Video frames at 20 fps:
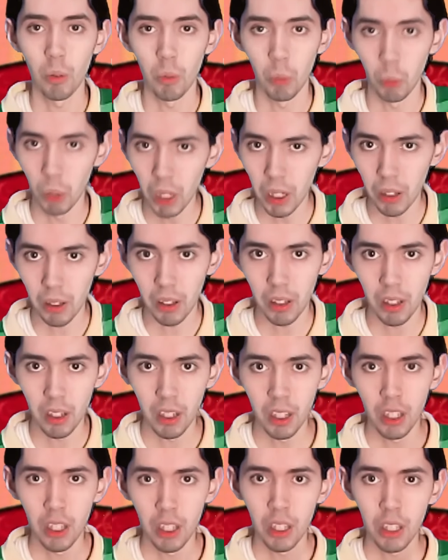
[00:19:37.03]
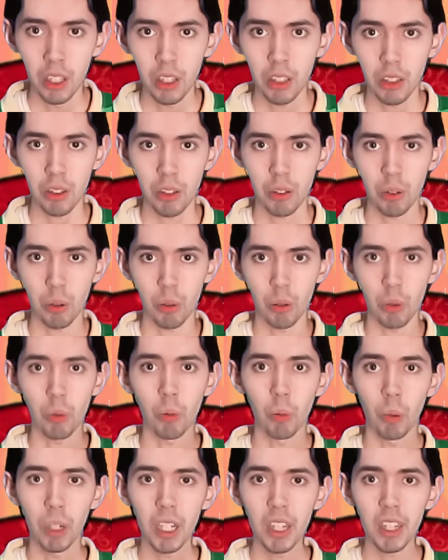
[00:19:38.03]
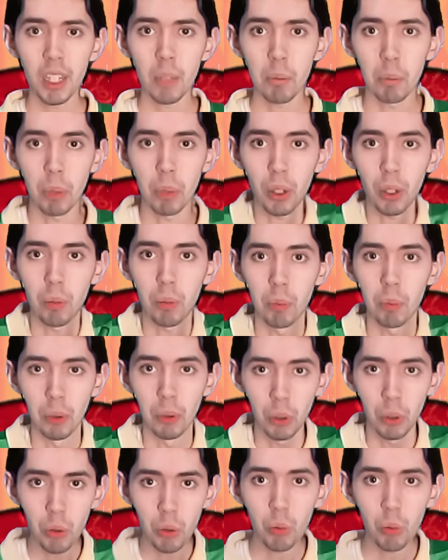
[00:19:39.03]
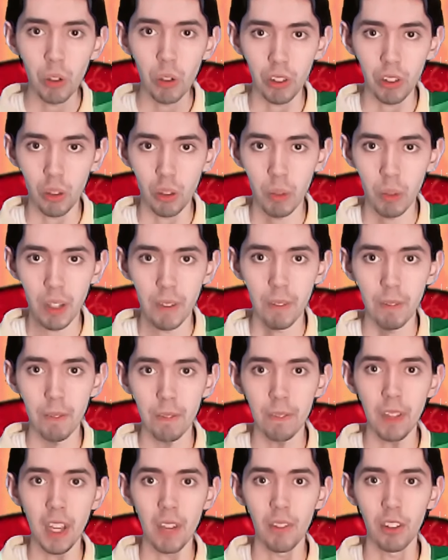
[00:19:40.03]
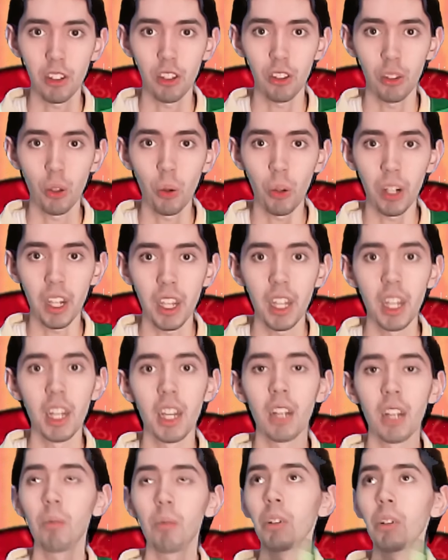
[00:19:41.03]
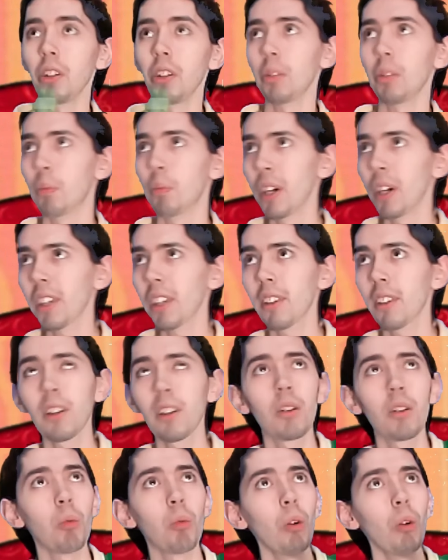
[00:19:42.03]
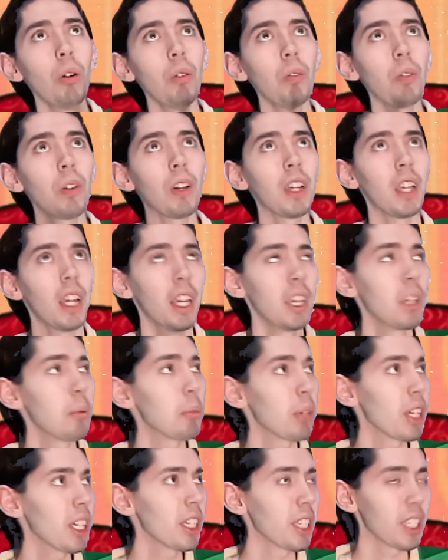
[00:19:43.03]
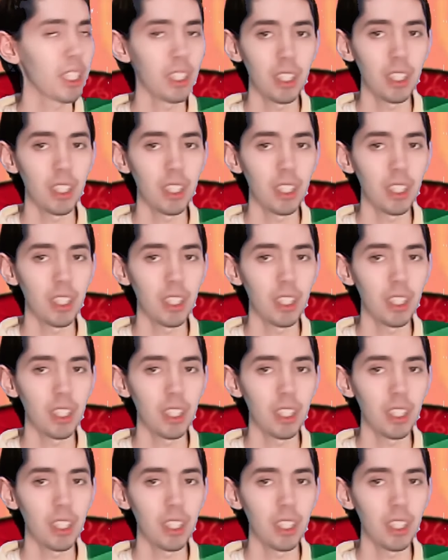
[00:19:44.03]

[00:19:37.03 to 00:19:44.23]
Well, what do you think Book Blue wants to read favorite story with these bricks, wolf, and the pig?